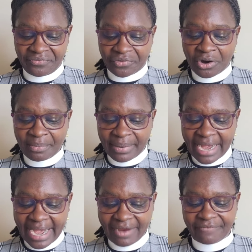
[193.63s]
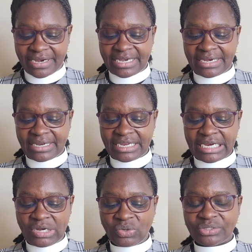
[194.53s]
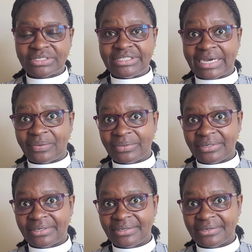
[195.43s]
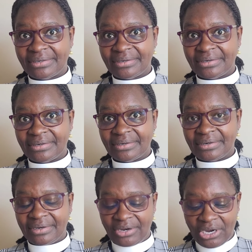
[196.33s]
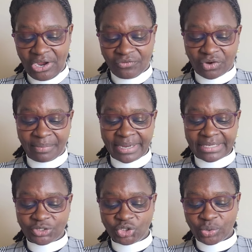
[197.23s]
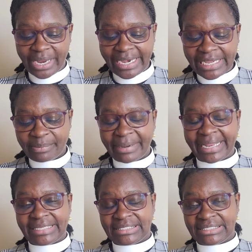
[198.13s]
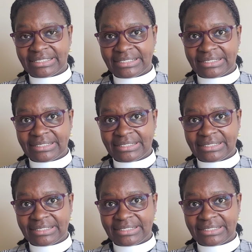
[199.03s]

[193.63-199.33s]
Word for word: From heaven, He looks down. From His dwelling place,